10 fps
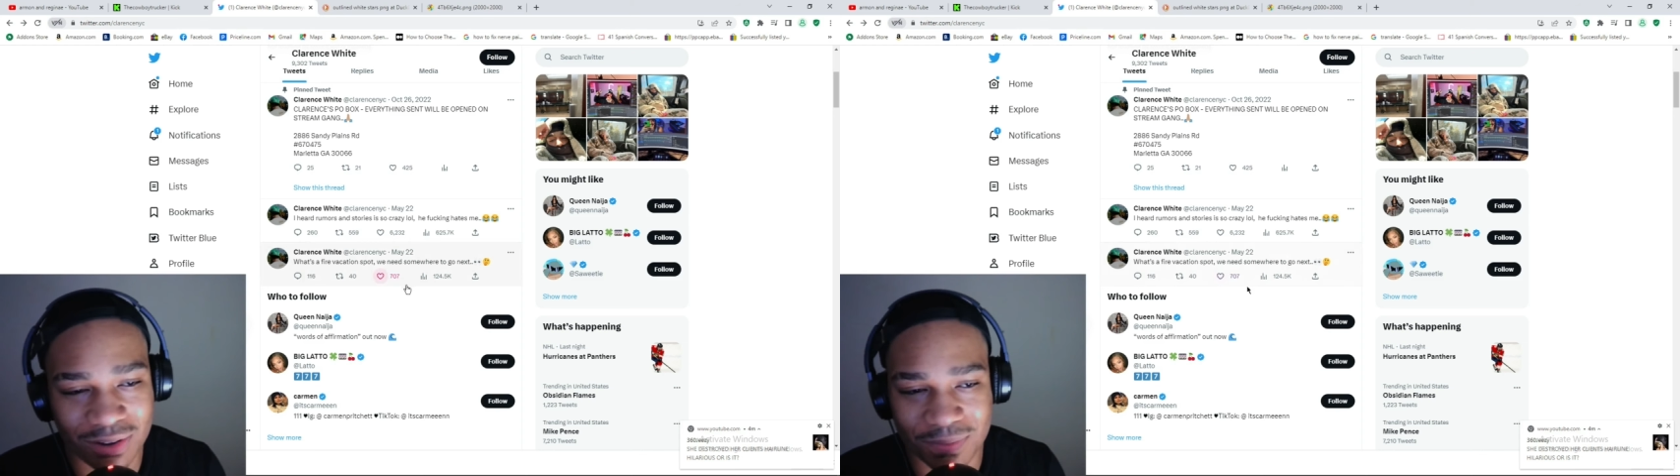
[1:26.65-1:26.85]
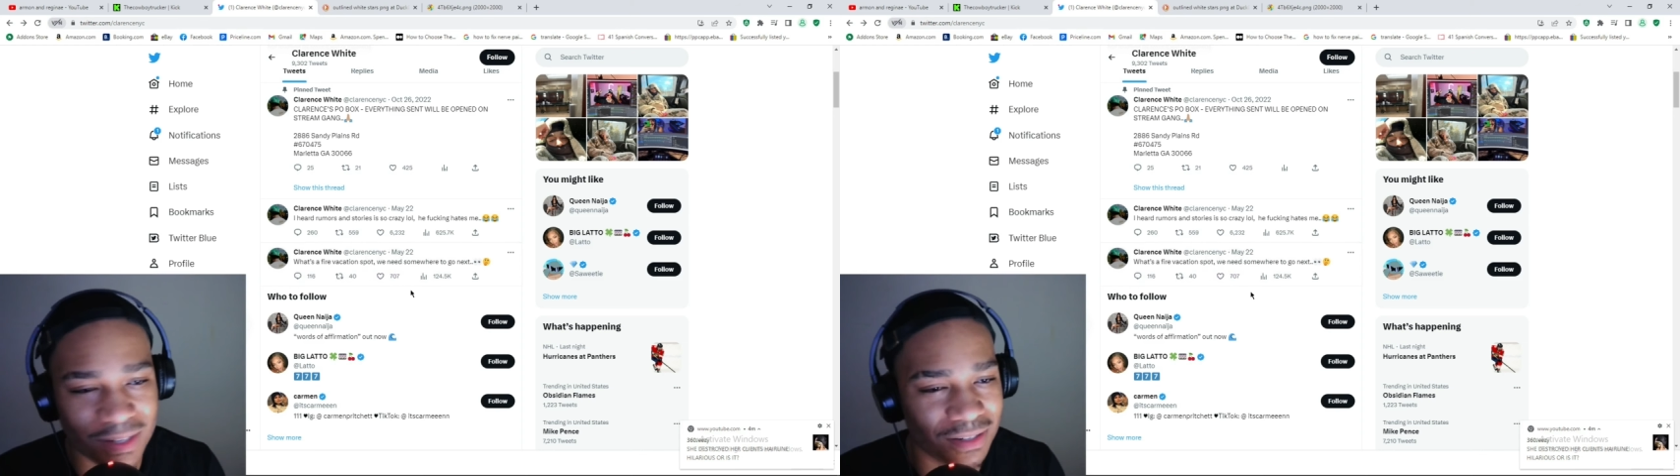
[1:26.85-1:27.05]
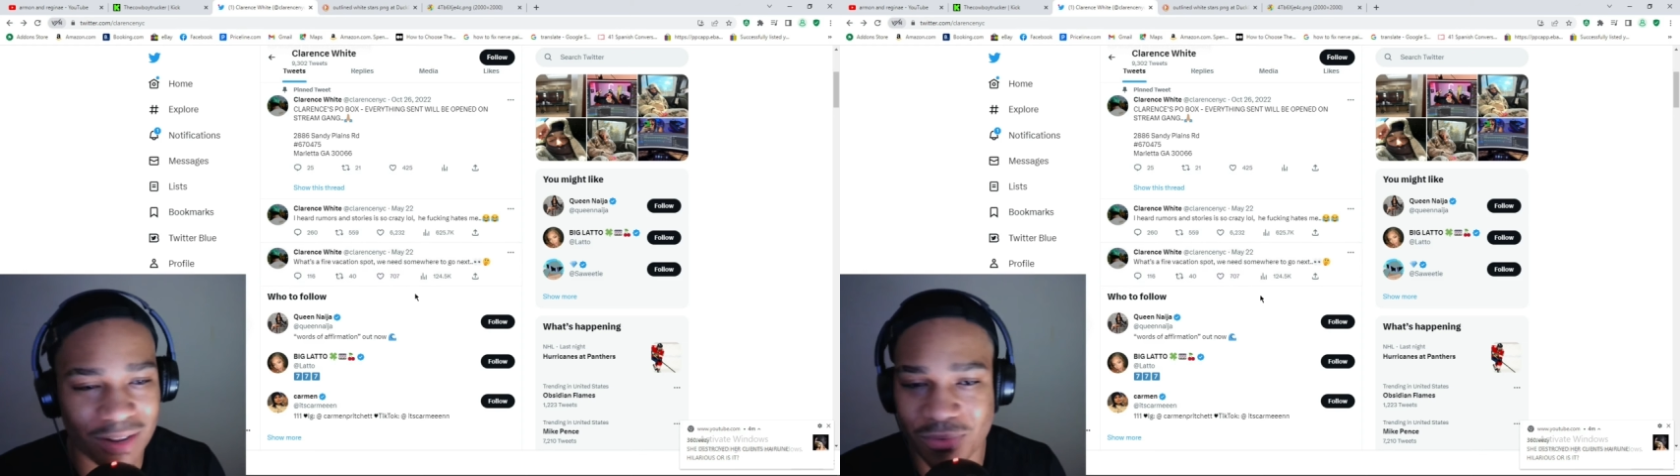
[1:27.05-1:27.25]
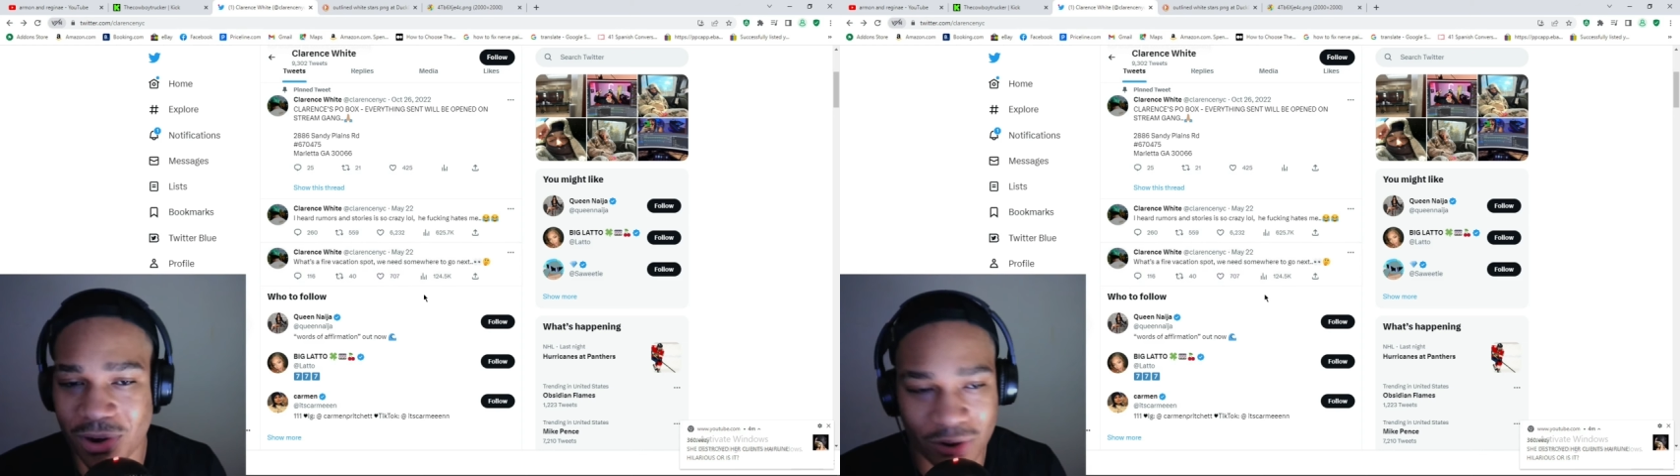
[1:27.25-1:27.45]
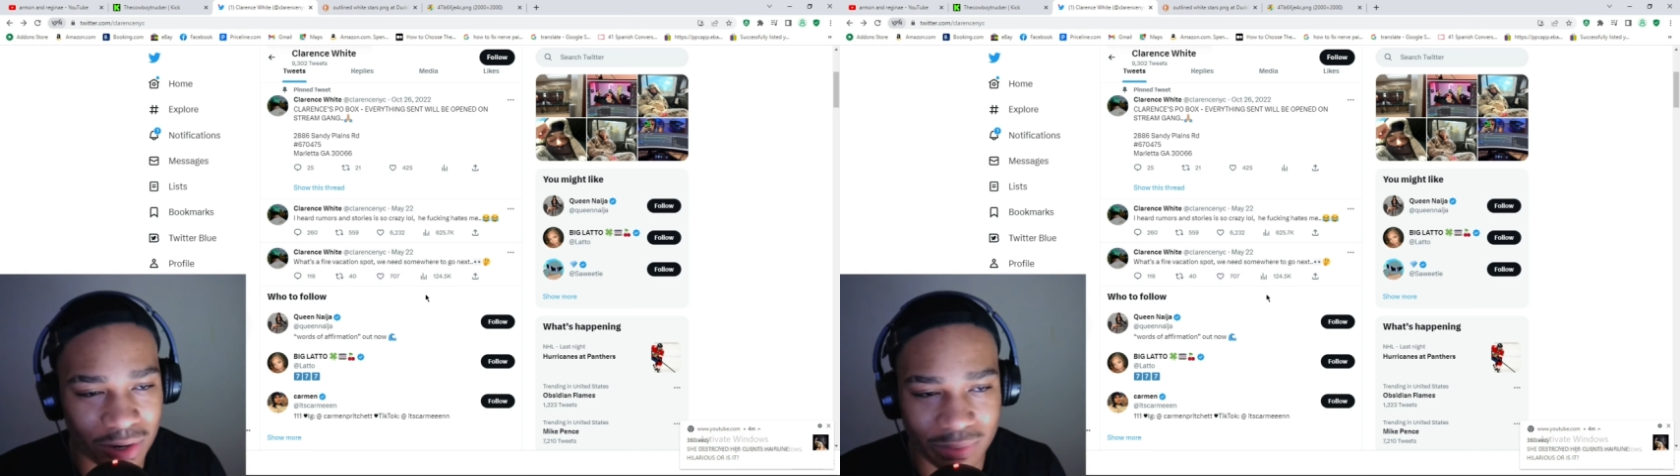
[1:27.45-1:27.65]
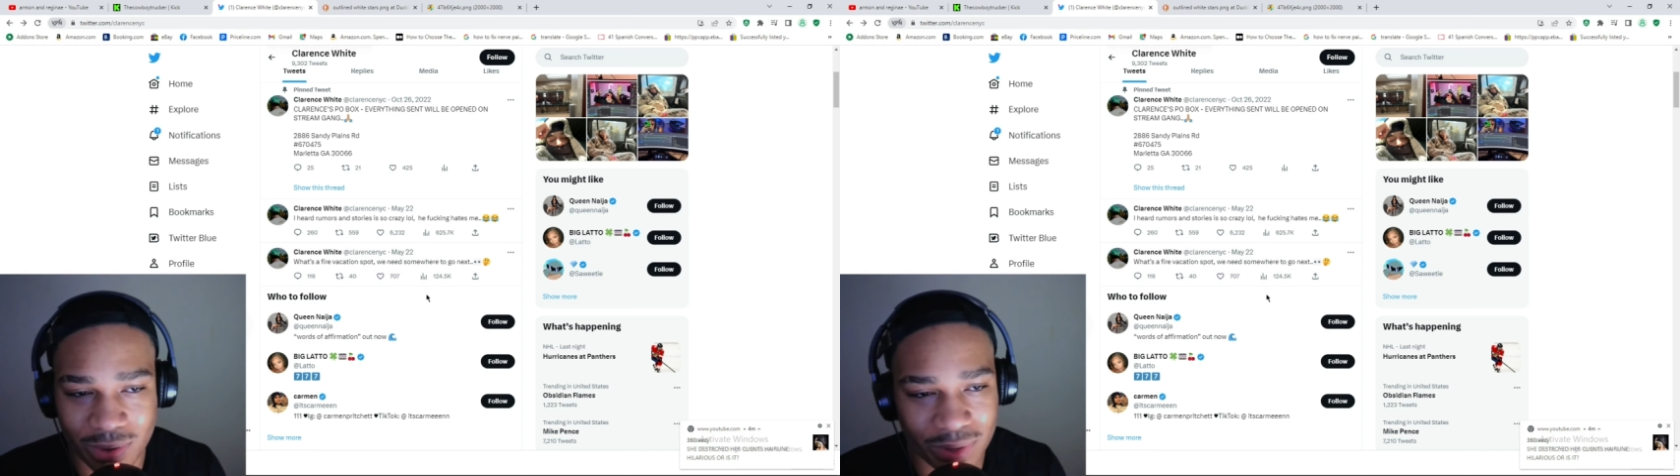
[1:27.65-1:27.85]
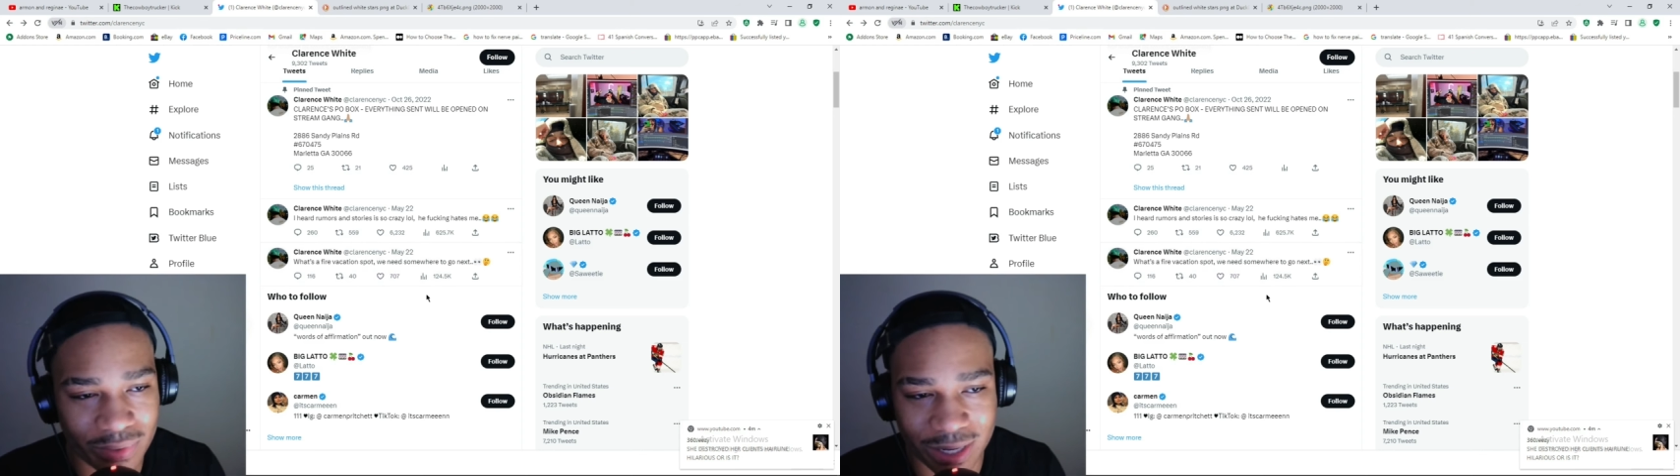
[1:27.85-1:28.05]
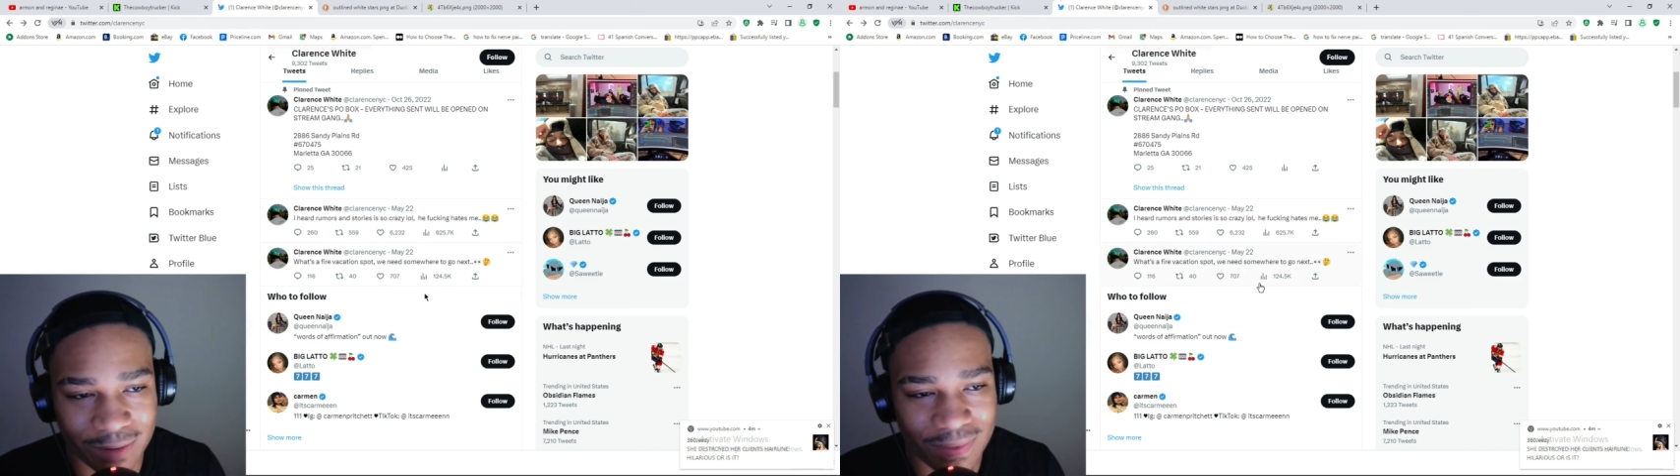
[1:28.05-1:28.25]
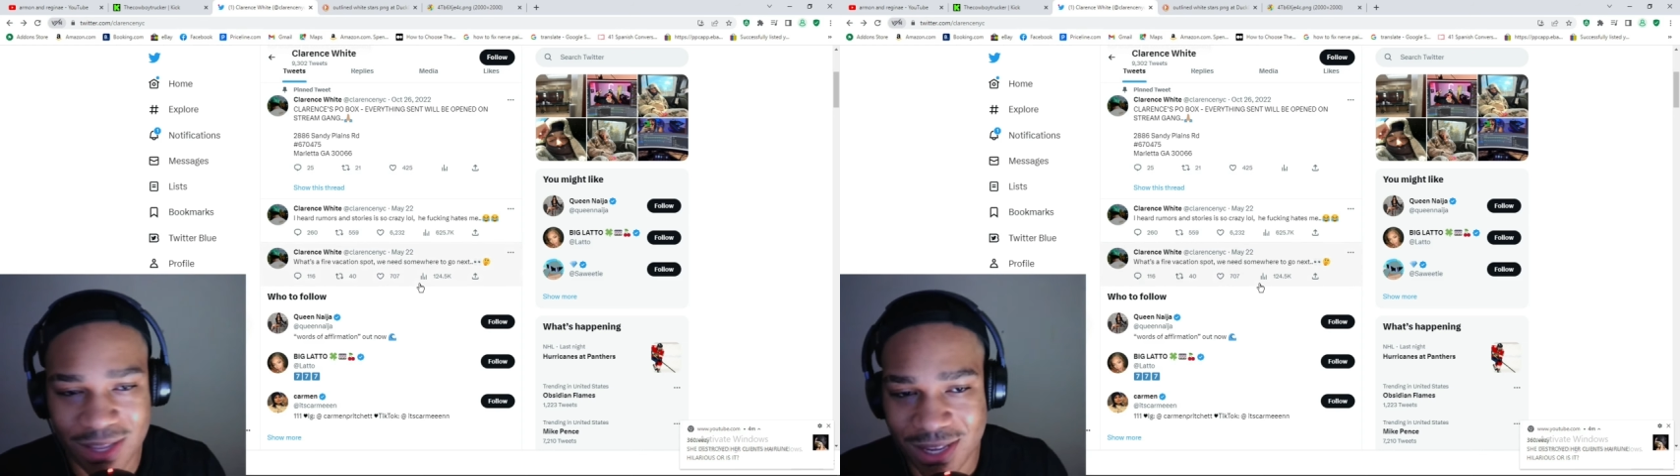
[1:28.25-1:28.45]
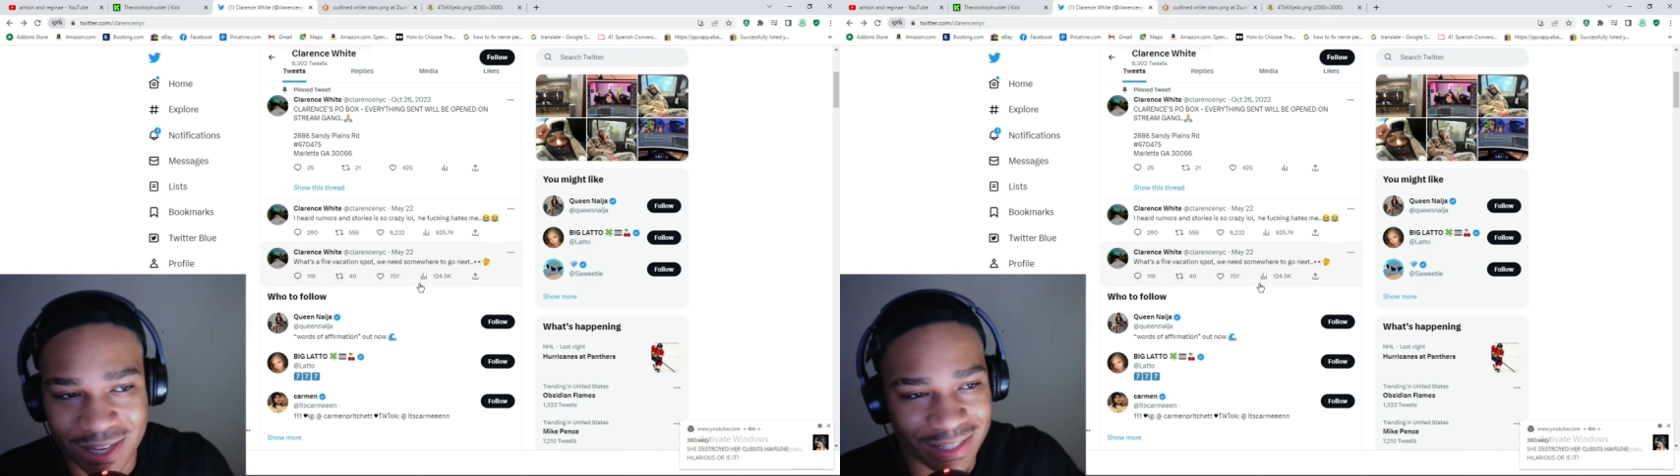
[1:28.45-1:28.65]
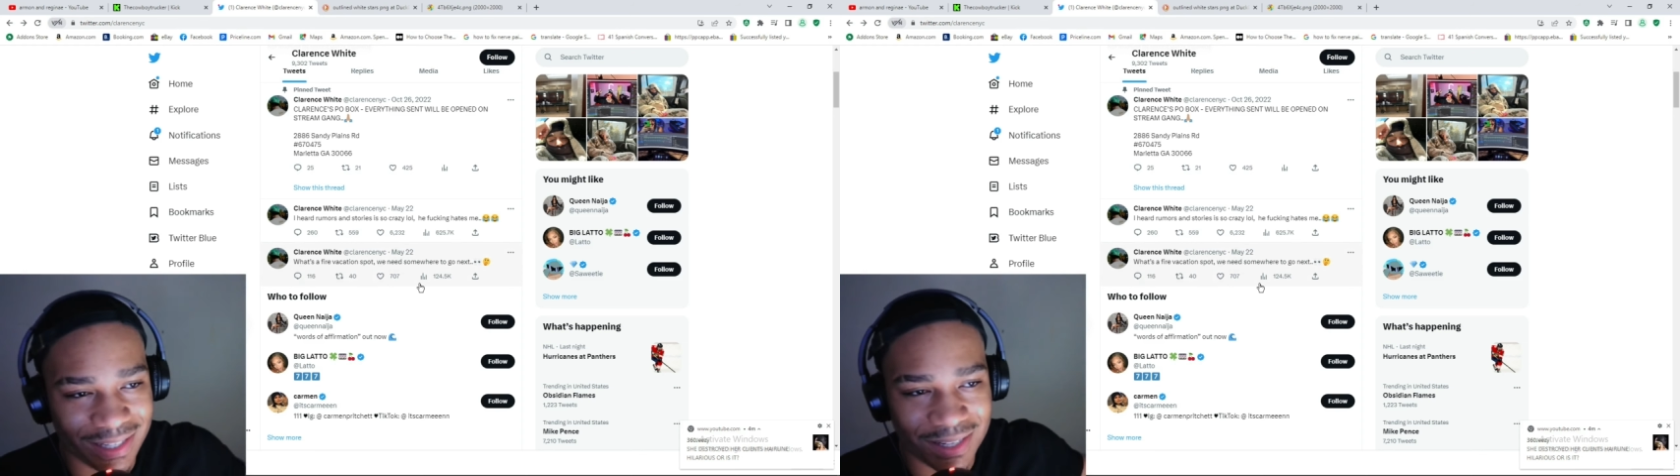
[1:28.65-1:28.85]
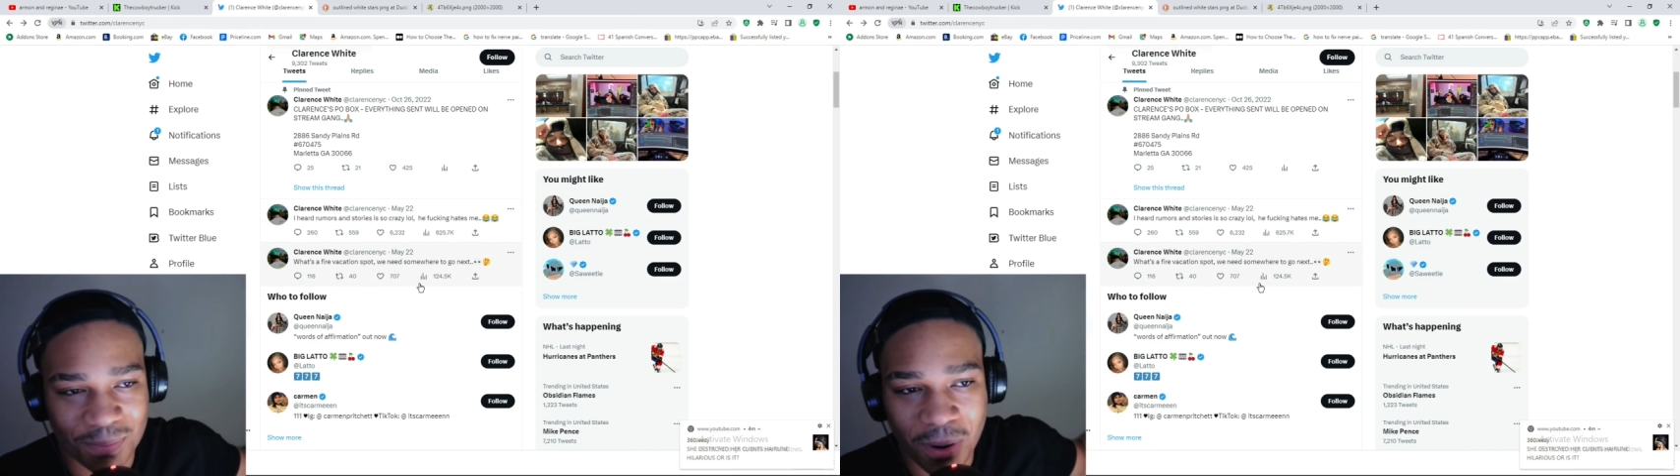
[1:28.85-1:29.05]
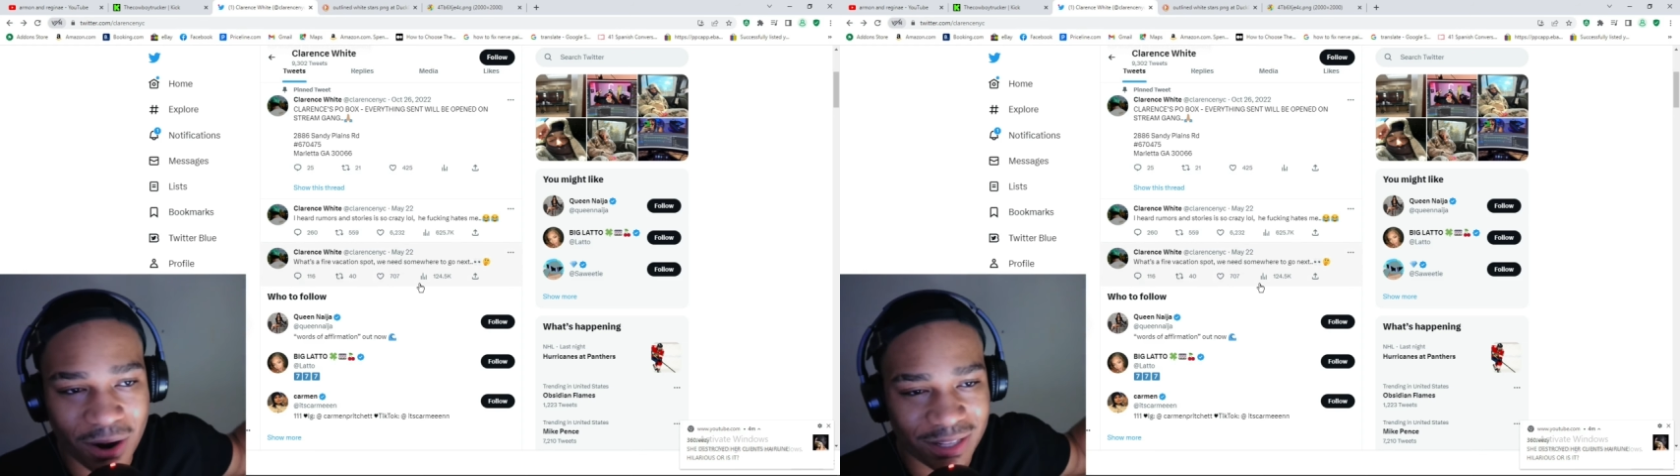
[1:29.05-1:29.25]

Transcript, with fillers: He'll never want to go nowhere with Queen, cause it's a party.